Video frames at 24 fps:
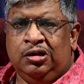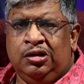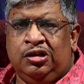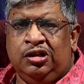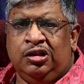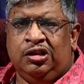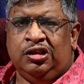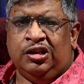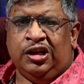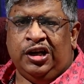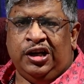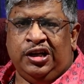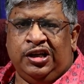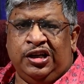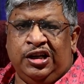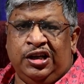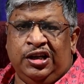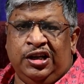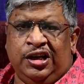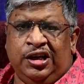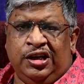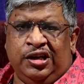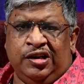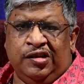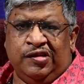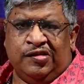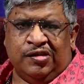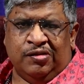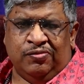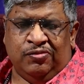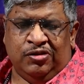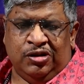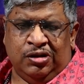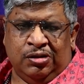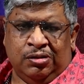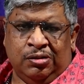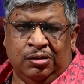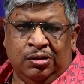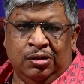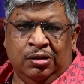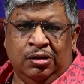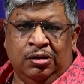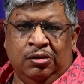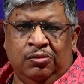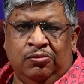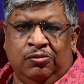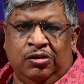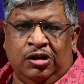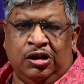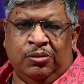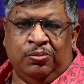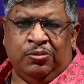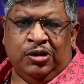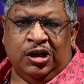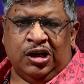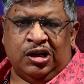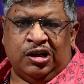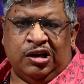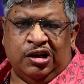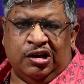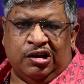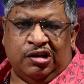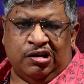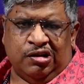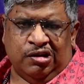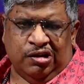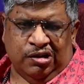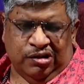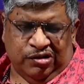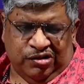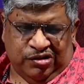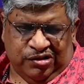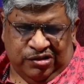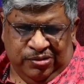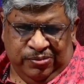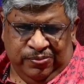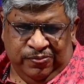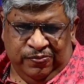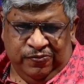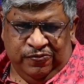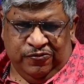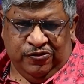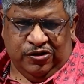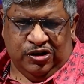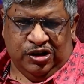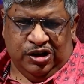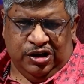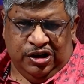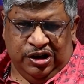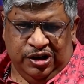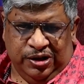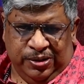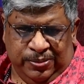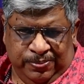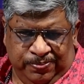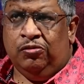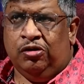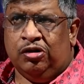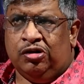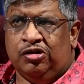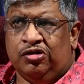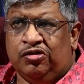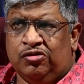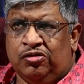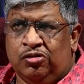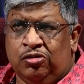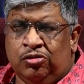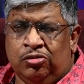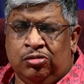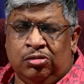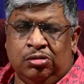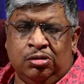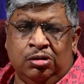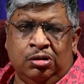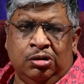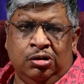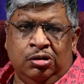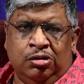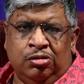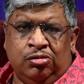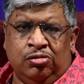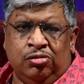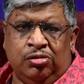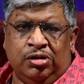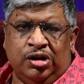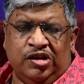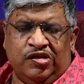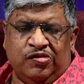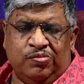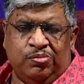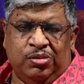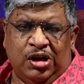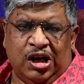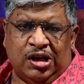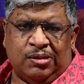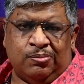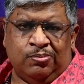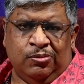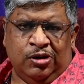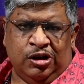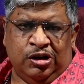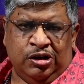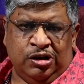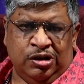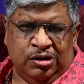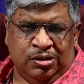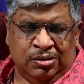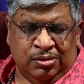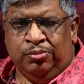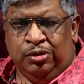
till 1987 when the market crashed for a day, what is known today as Black Monday.